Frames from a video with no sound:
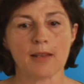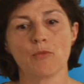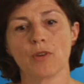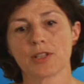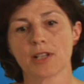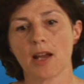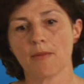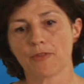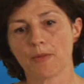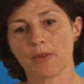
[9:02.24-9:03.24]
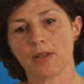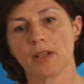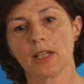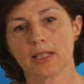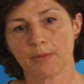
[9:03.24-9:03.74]
and more time from
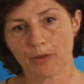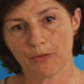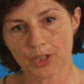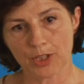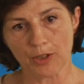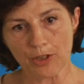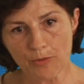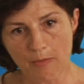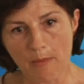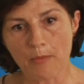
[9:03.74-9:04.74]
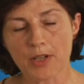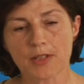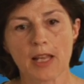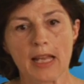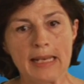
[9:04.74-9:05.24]
the WBGU
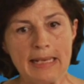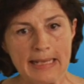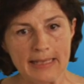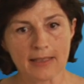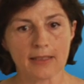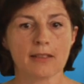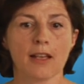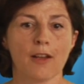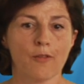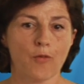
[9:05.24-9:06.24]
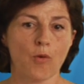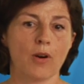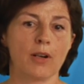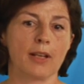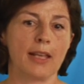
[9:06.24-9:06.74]
members needed
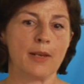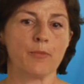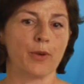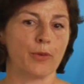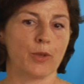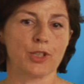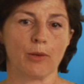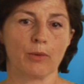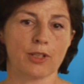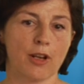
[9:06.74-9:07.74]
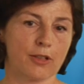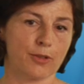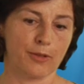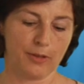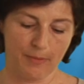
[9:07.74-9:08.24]
for input, which I will talk
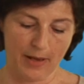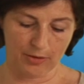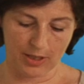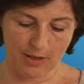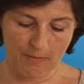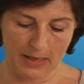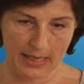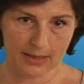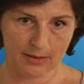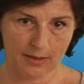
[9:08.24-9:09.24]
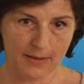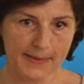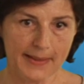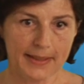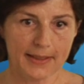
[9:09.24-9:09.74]
about in a minute.
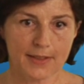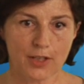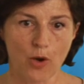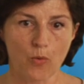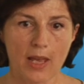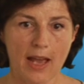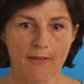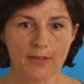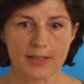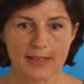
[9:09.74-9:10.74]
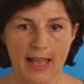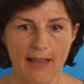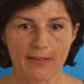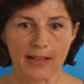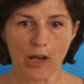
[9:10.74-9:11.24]
So we have this
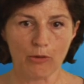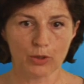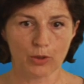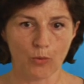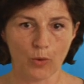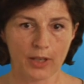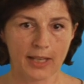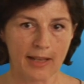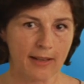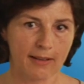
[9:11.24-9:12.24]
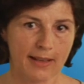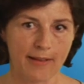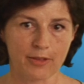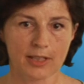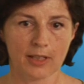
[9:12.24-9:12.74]
heavy load working
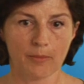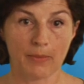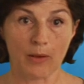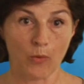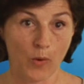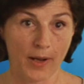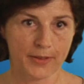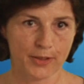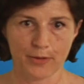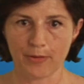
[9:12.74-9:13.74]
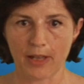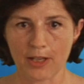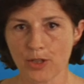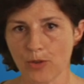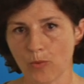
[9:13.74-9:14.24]
council, but what do they
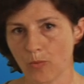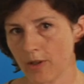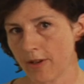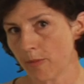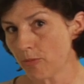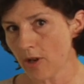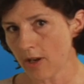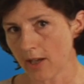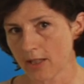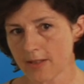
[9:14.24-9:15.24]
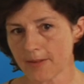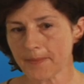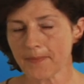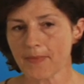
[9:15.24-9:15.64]
do? What are the products?